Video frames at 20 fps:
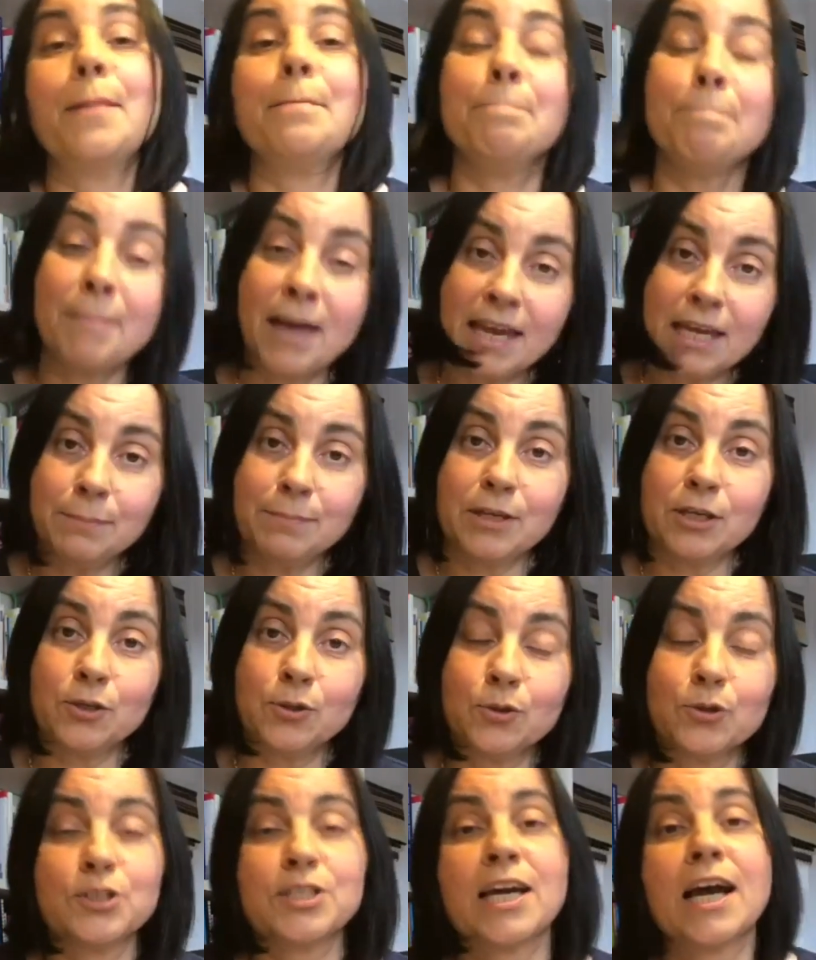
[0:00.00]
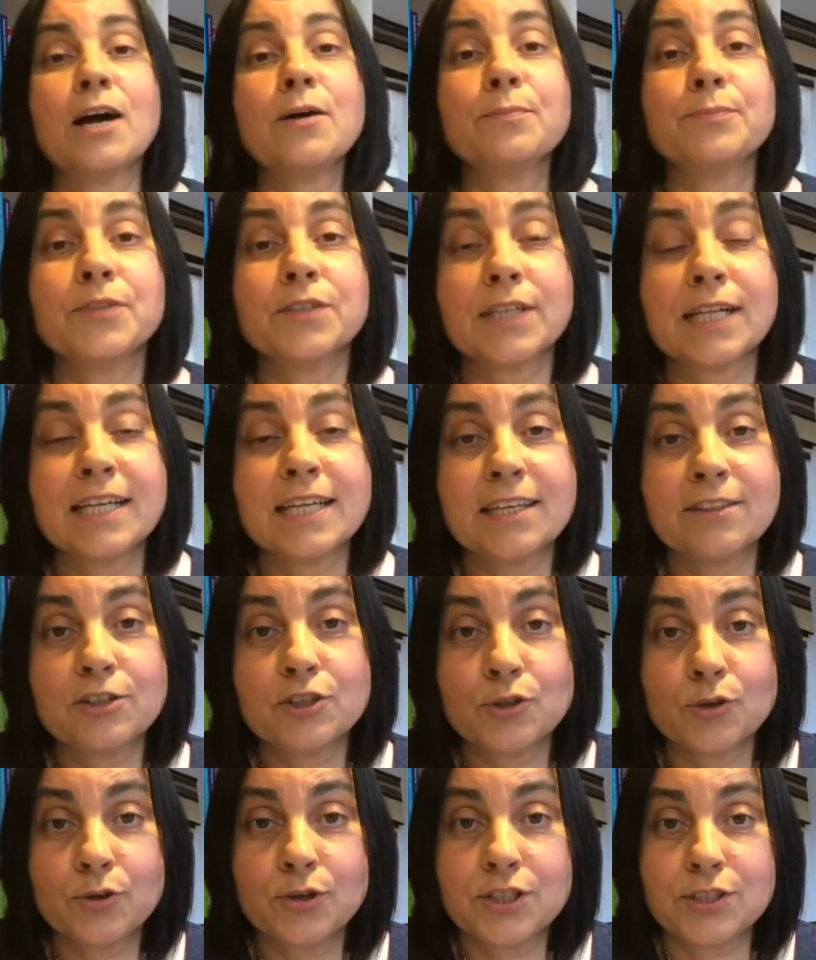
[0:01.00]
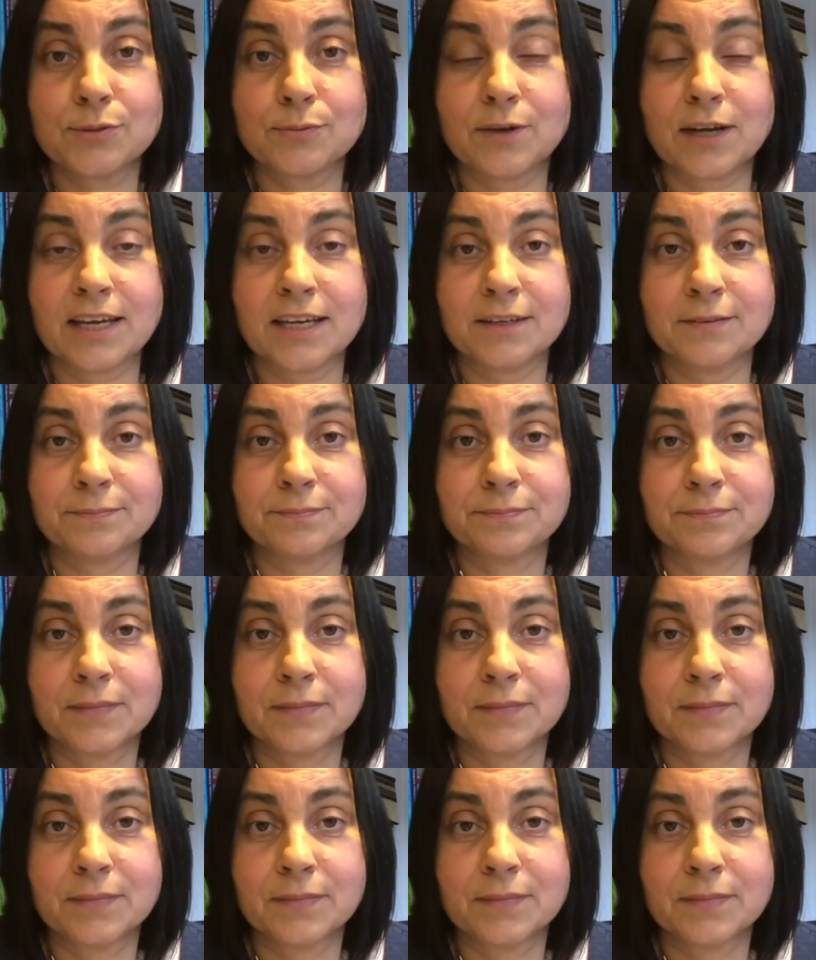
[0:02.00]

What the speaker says: Maybe you could help to clear the toys away.